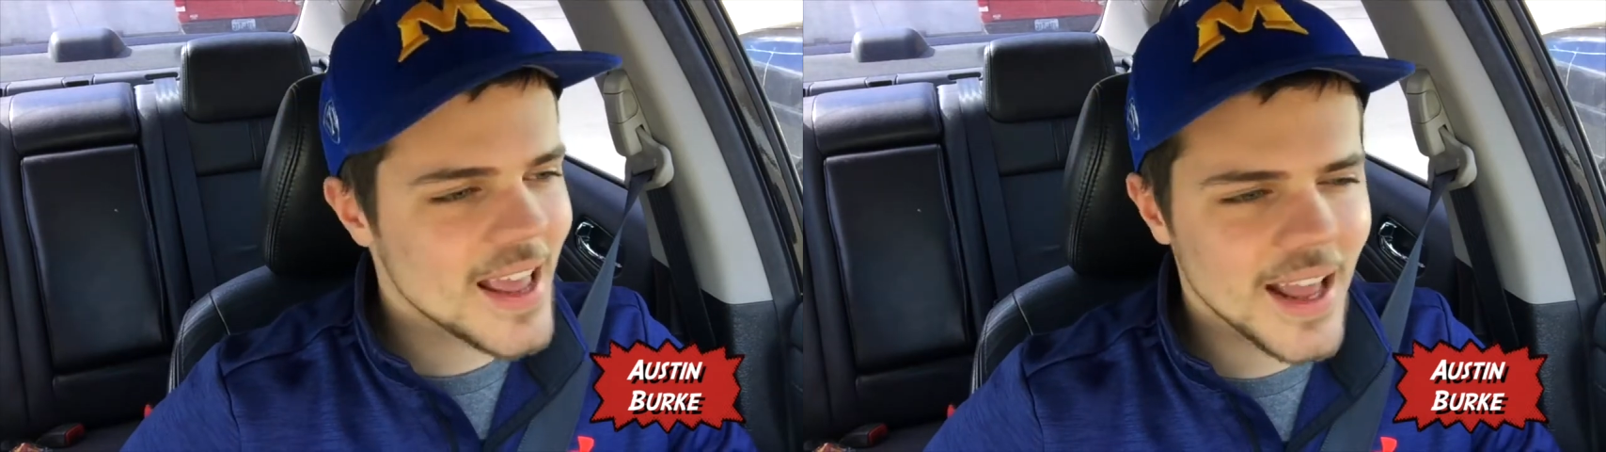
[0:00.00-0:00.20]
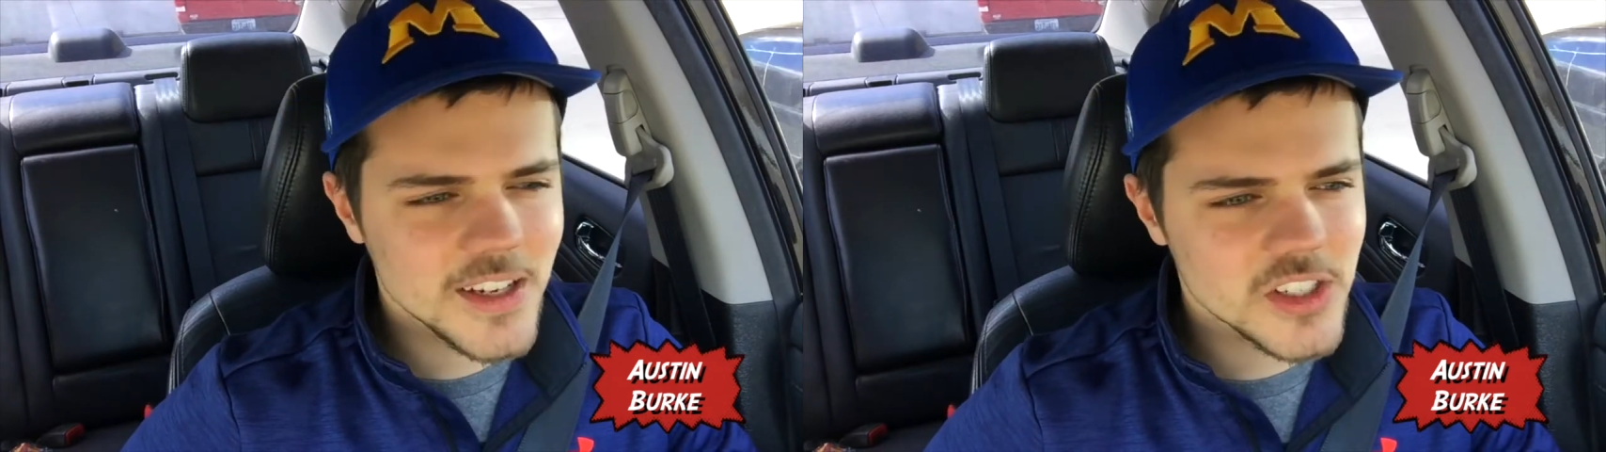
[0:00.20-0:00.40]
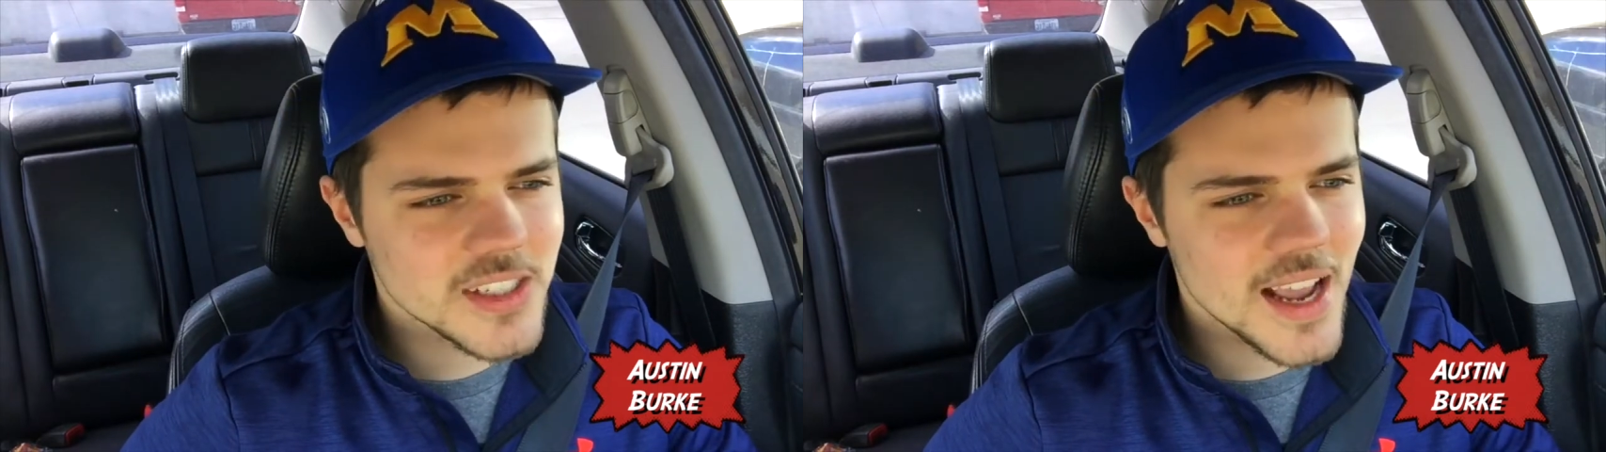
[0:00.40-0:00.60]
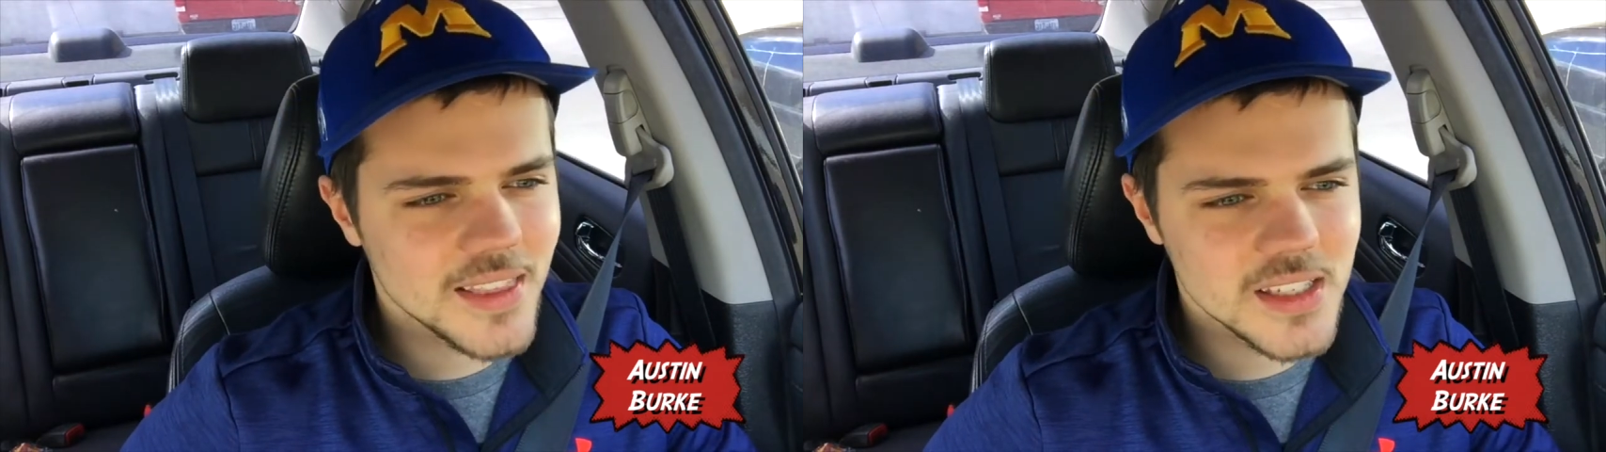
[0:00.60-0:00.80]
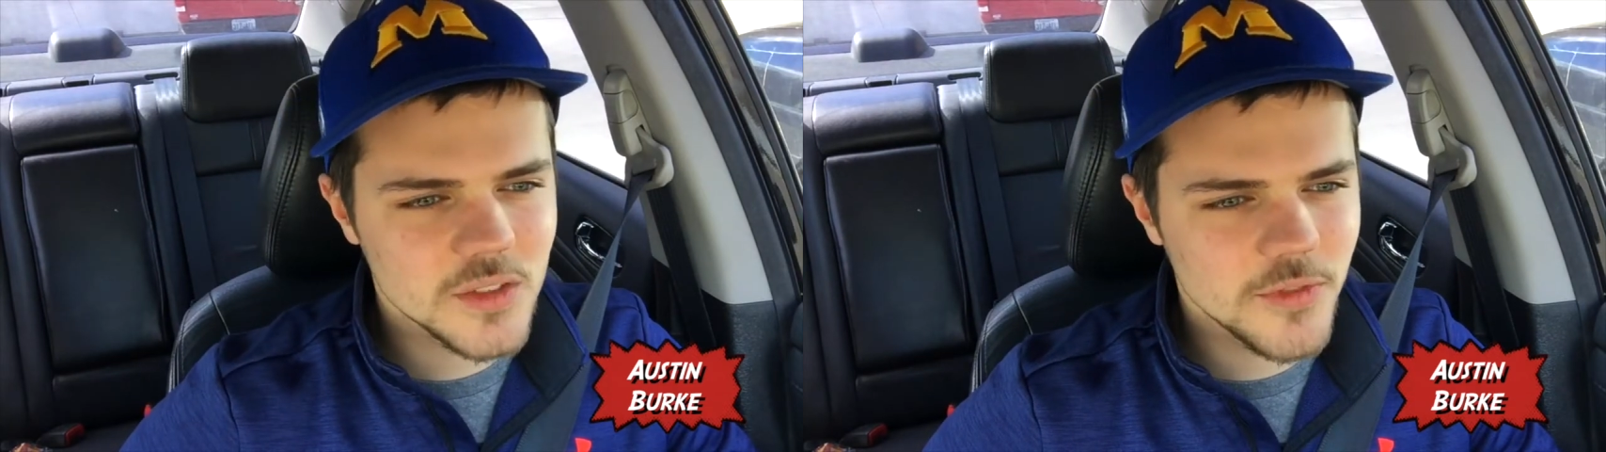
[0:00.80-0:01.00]
And I just had
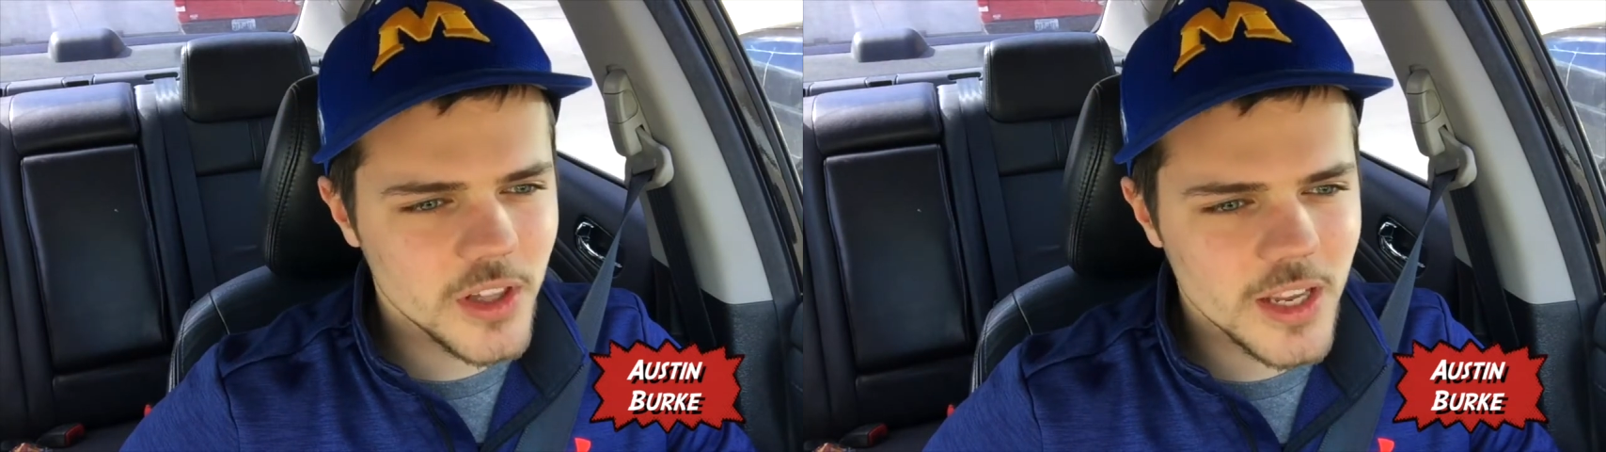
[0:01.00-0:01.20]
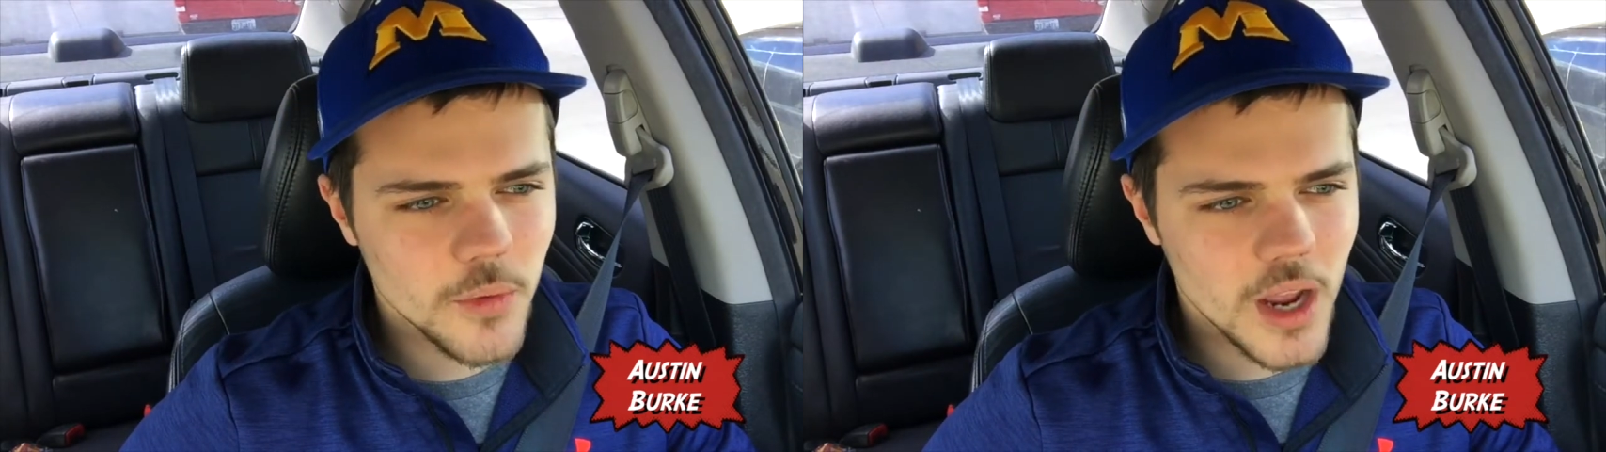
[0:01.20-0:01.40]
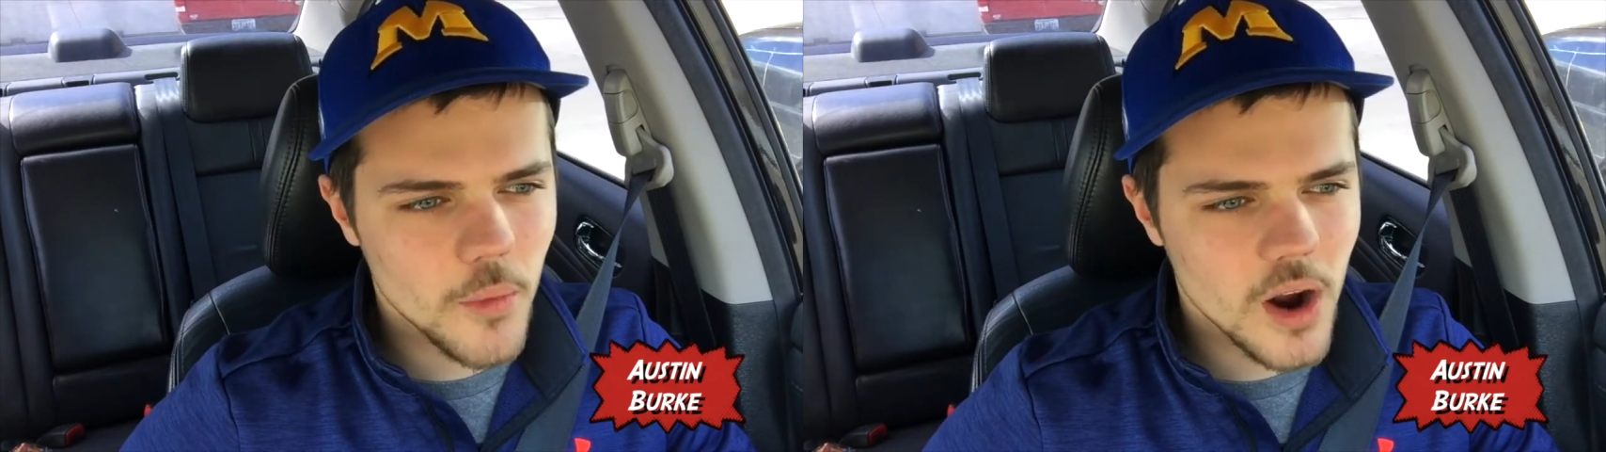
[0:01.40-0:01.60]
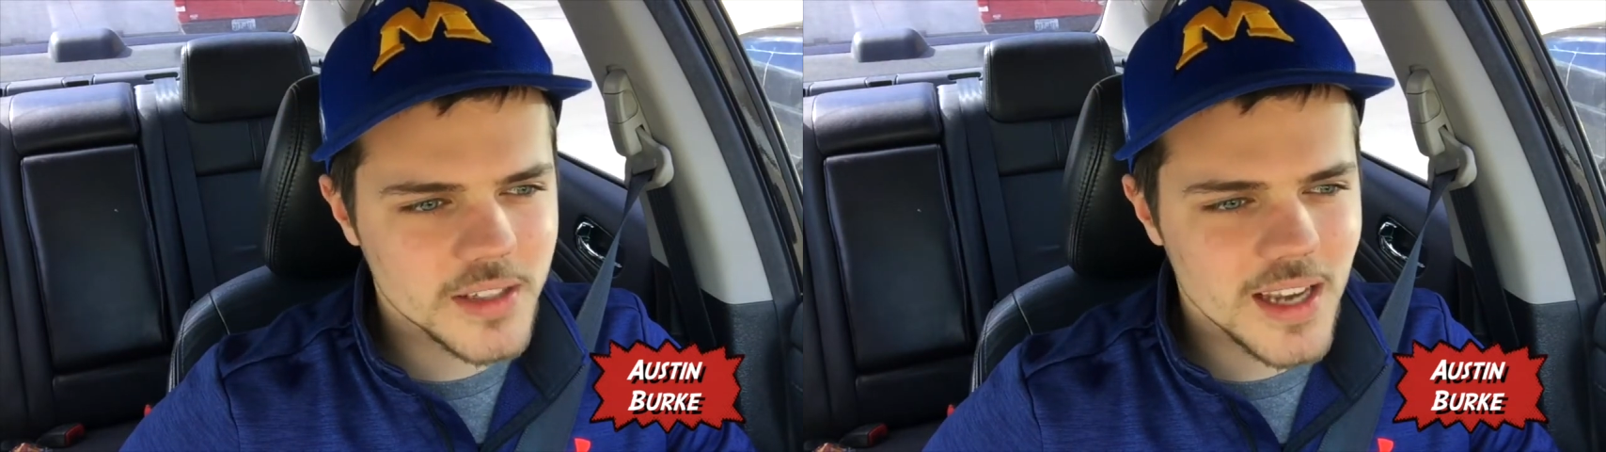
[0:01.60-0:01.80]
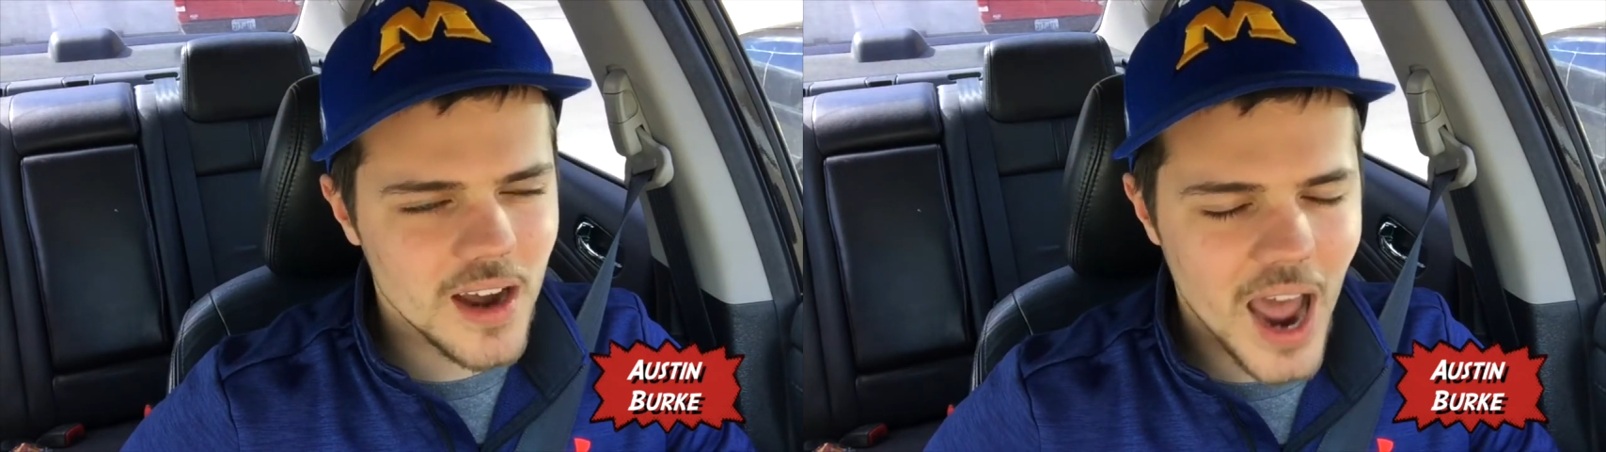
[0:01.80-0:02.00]
this feeling when I walked out,